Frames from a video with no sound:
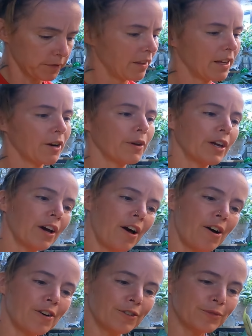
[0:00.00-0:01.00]
There we
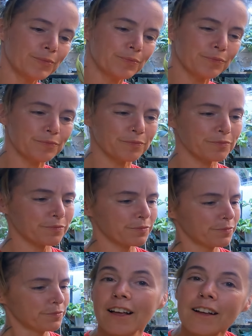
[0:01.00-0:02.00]
go.
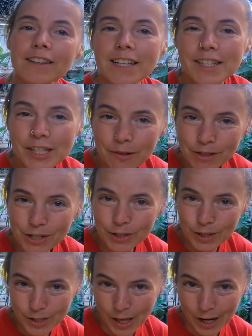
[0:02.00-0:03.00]
Let's see what she
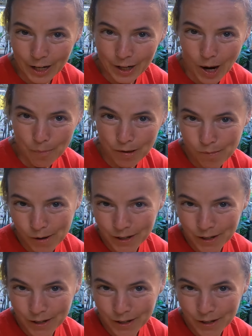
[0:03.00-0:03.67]
looks like in a couple of